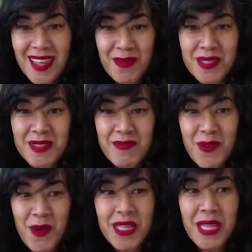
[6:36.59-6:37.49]
I was
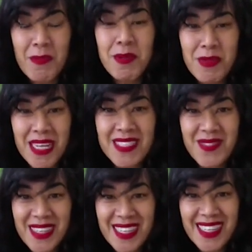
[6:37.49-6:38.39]
quite happy
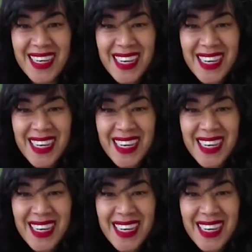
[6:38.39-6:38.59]
breastfeeding.